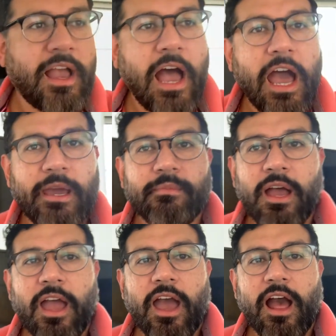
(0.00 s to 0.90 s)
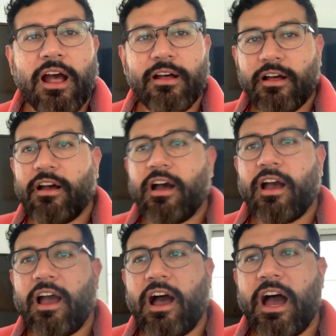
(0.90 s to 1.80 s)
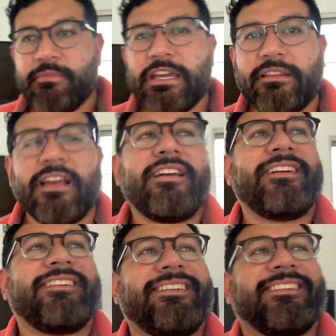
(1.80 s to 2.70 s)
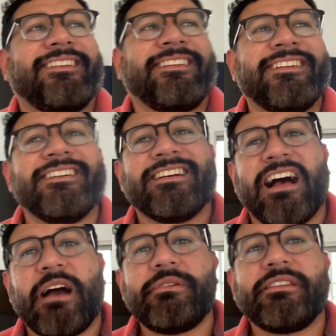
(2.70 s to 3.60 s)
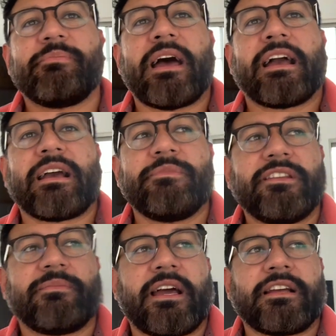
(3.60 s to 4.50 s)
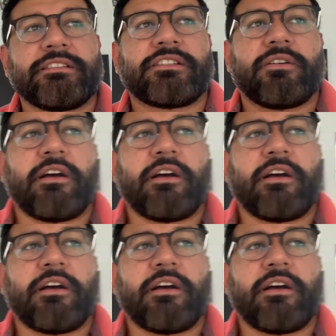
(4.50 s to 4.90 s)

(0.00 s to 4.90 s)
I'm in the back. And so